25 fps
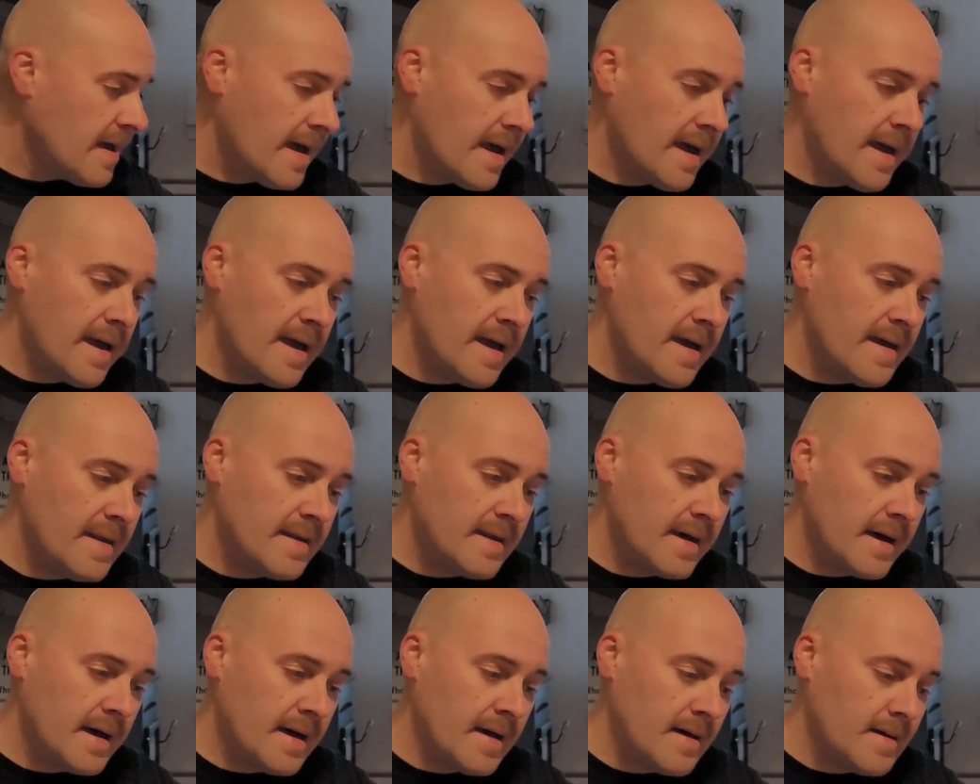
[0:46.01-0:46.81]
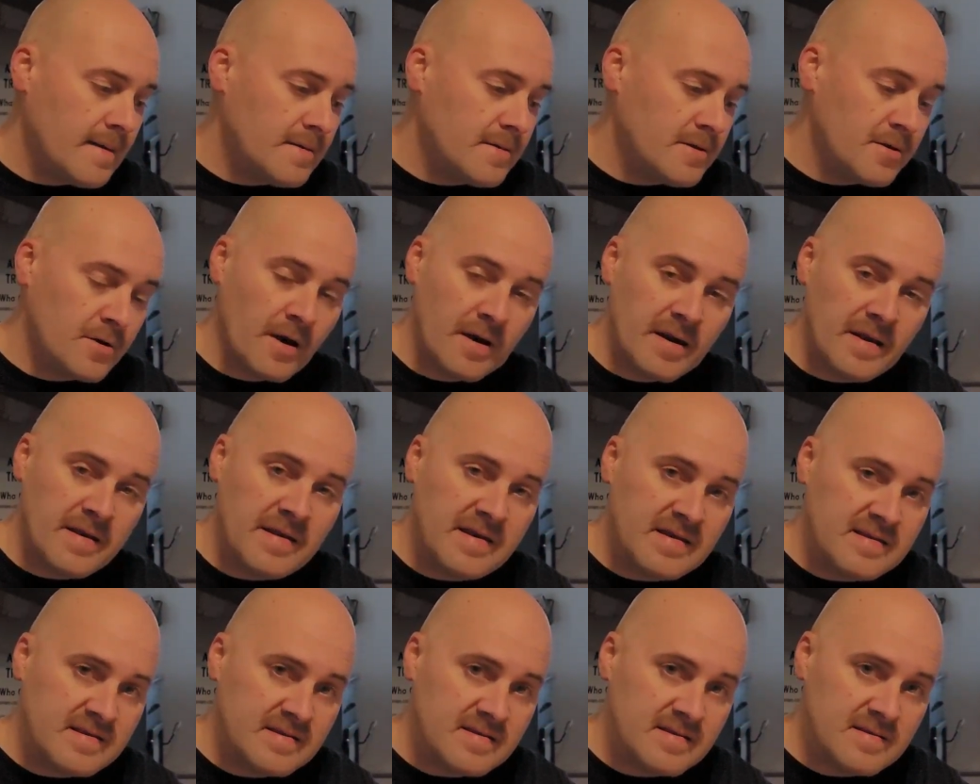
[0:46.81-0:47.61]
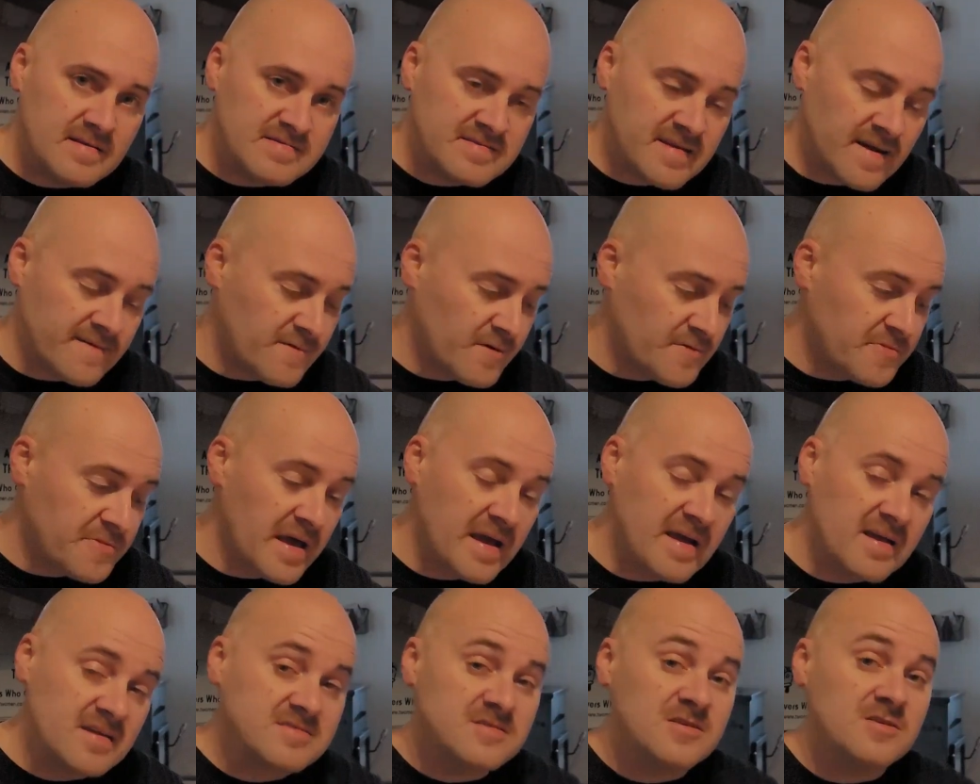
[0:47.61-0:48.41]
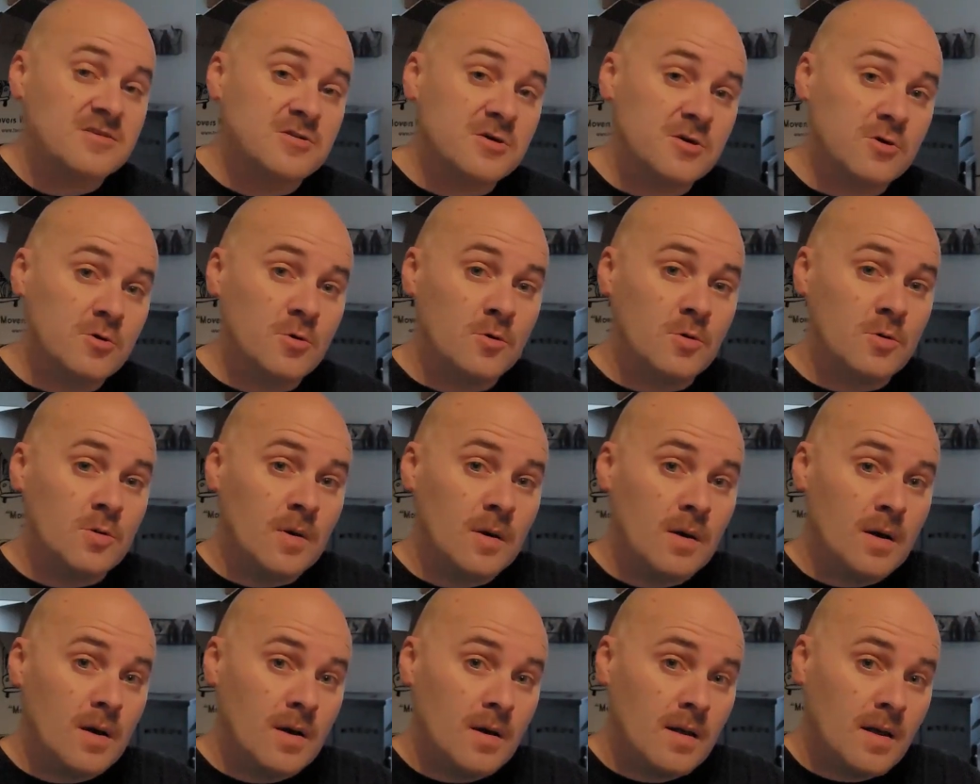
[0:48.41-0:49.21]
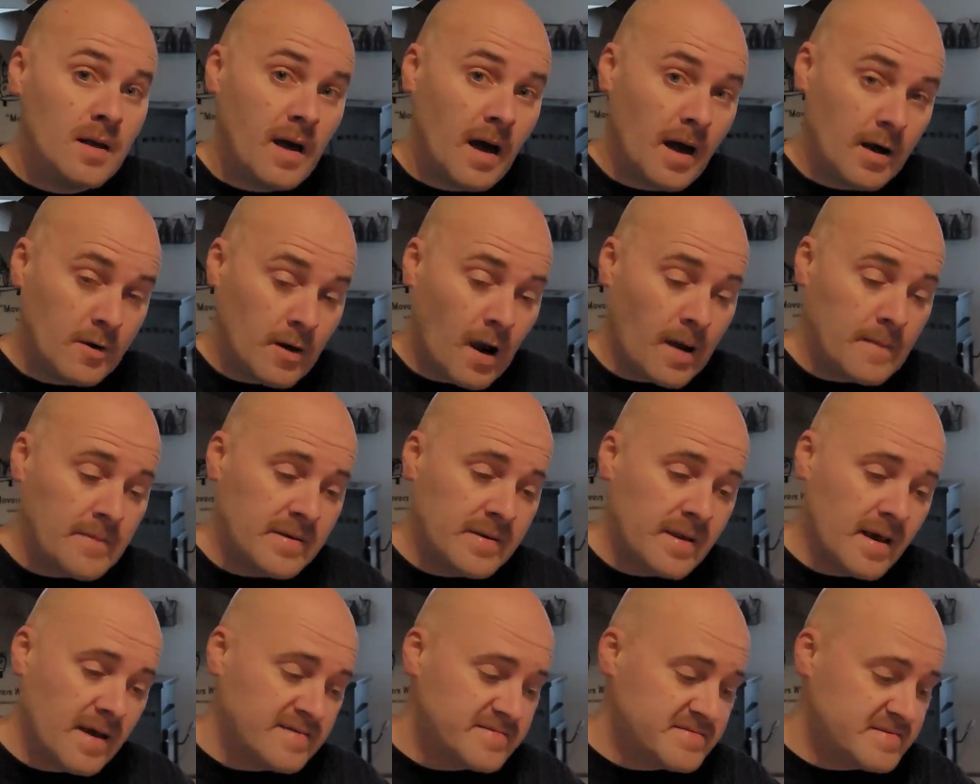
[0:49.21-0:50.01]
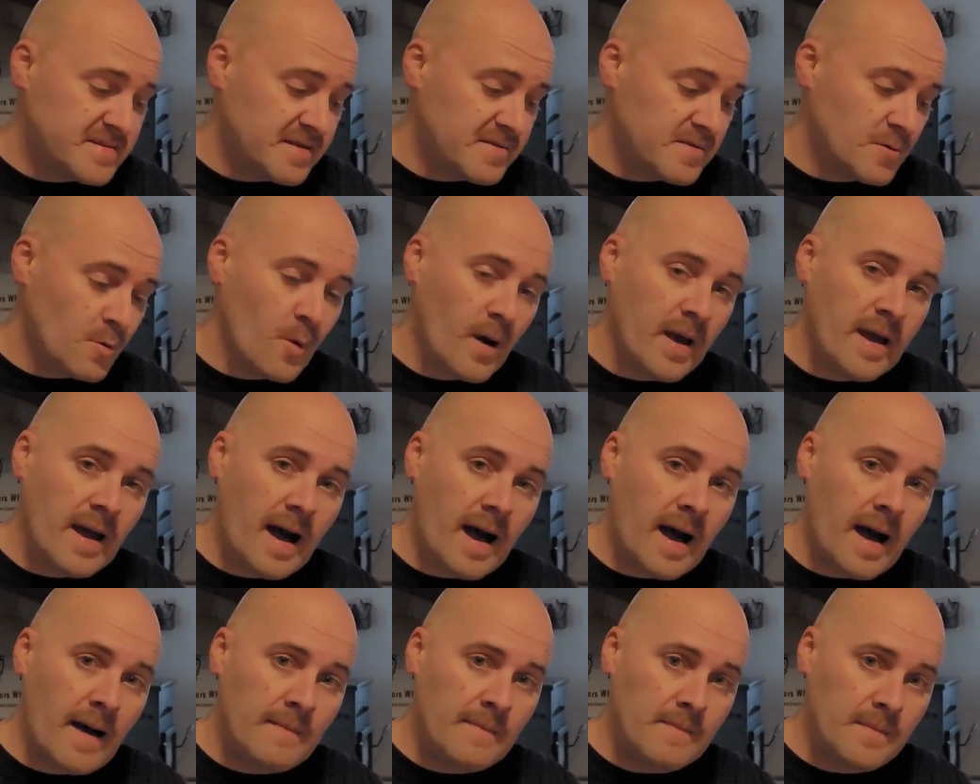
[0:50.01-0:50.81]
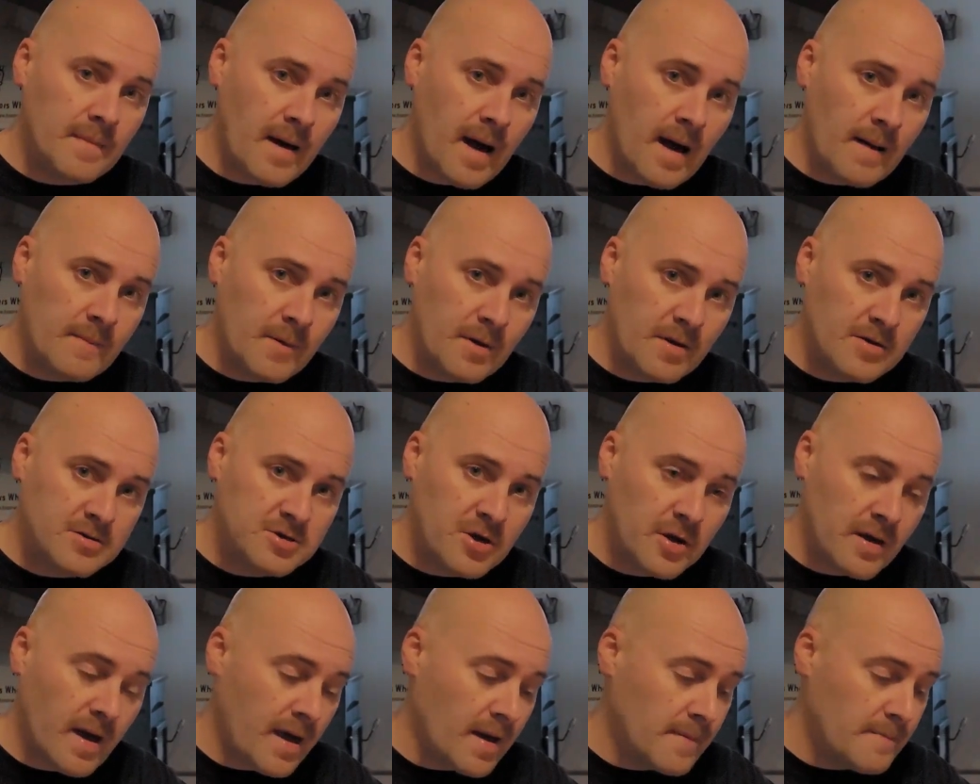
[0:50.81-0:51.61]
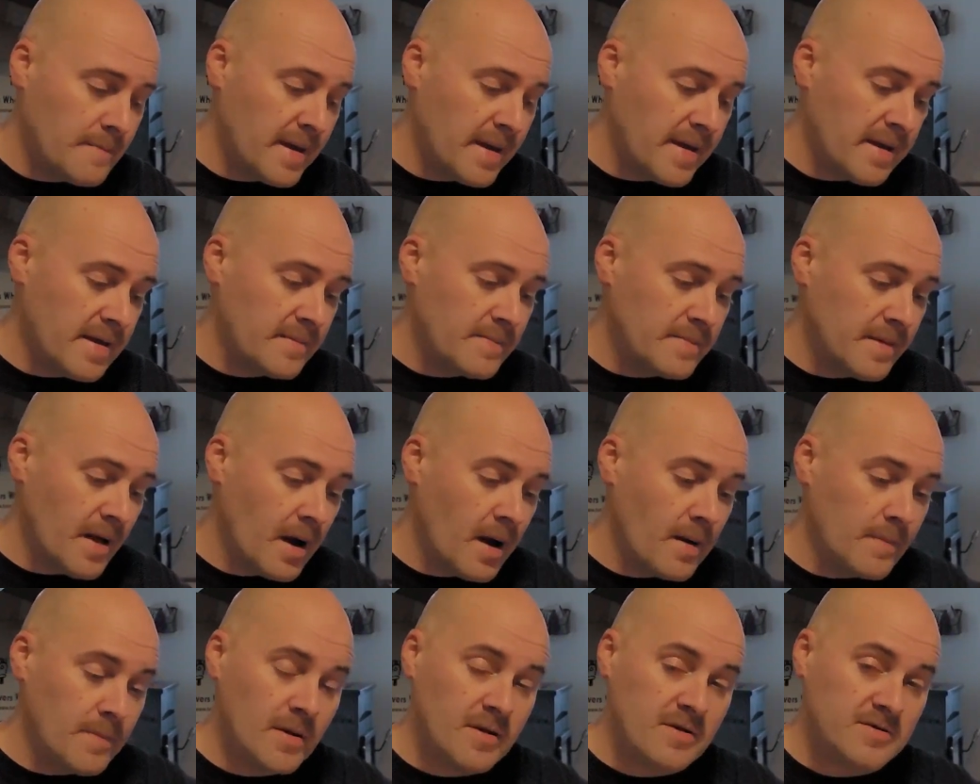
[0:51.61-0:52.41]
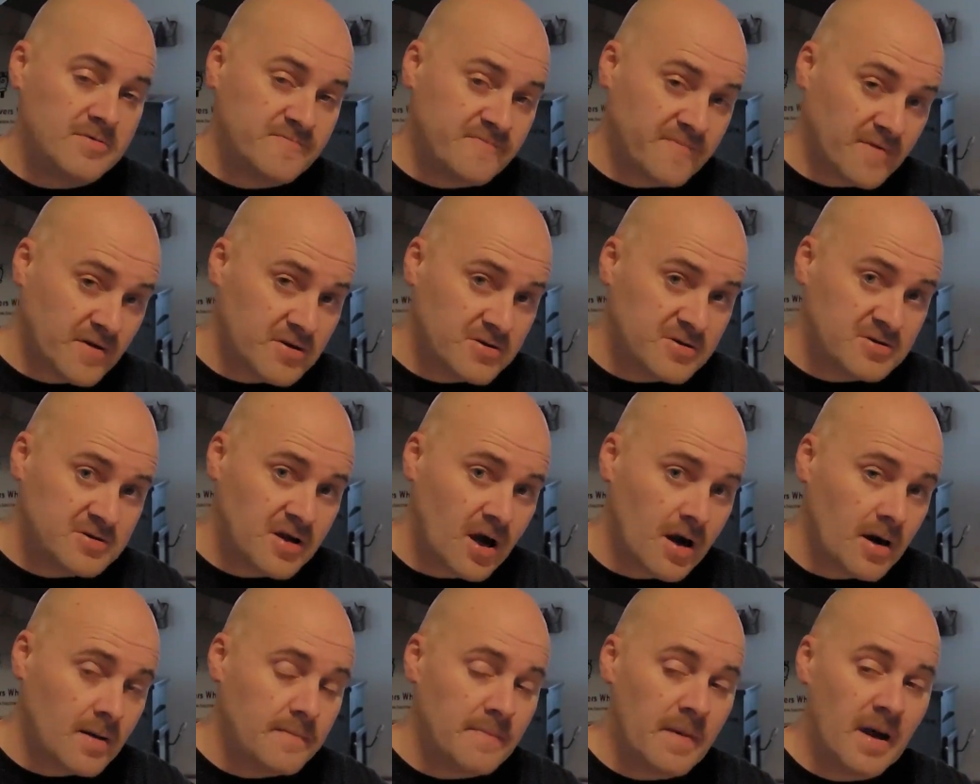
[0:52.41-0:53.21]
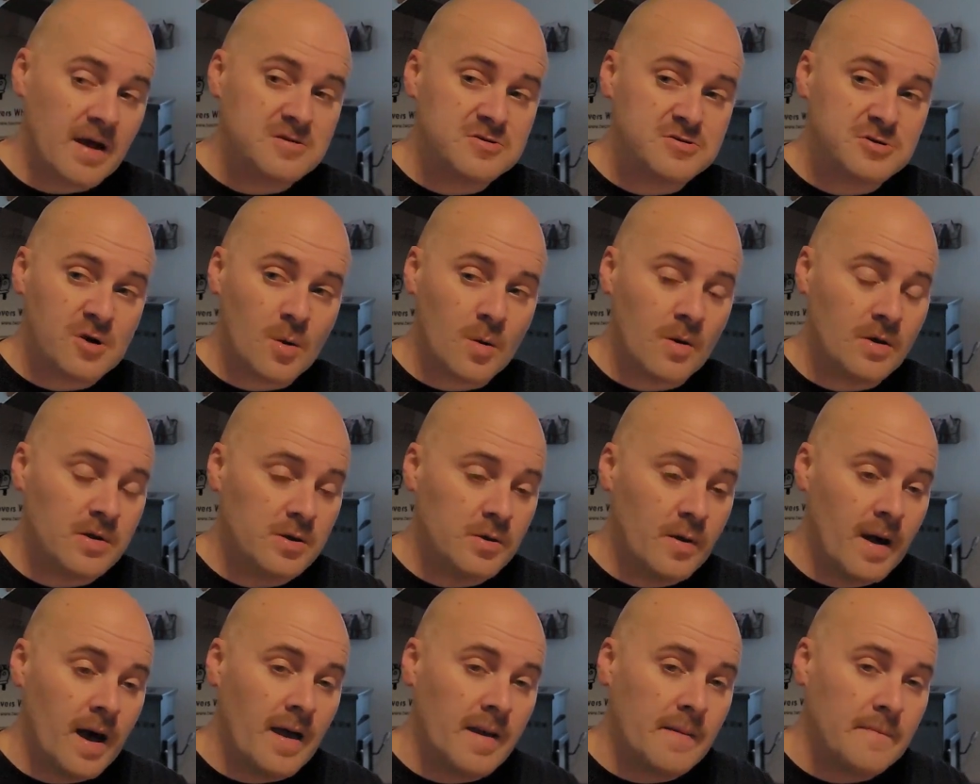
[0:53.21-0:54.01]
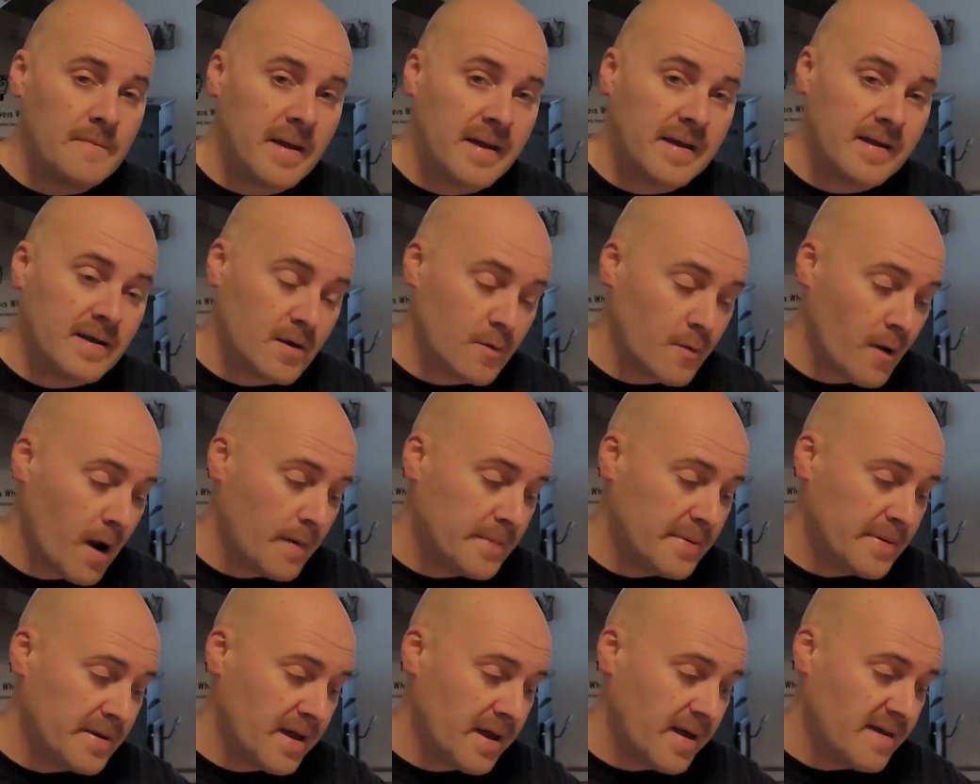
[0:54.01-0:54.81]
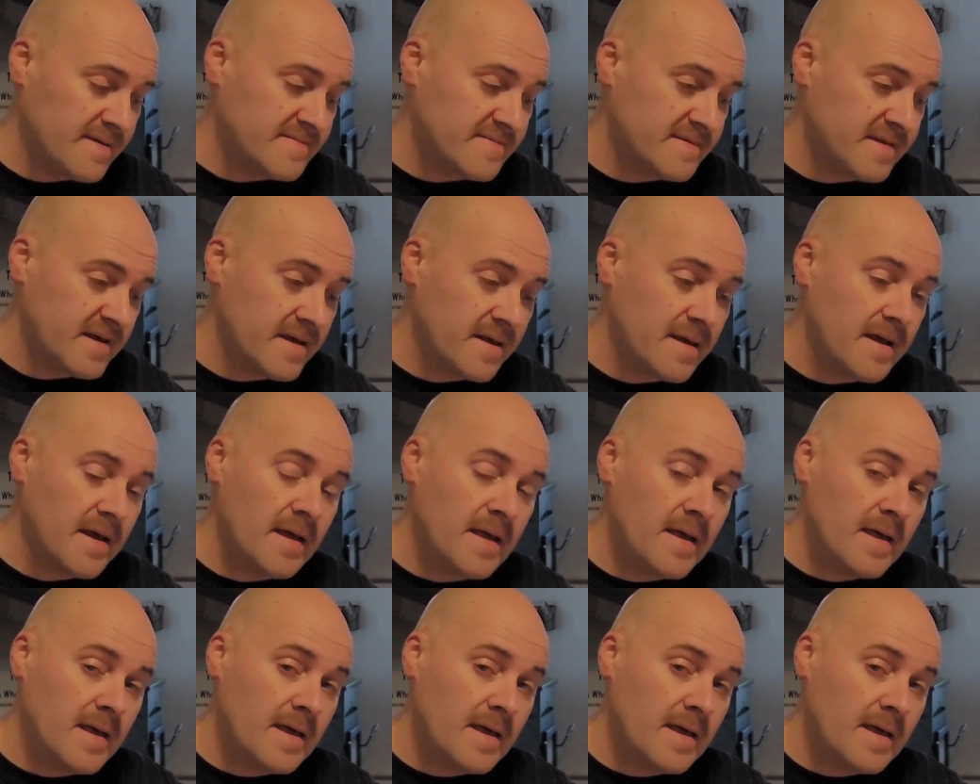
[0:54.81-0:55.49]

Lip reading: And you're going to need several things to do a Grab and Die stick the way I'm going to show you how to make them. Now, I'm going to first start by showing you how to make a Grab and Die stick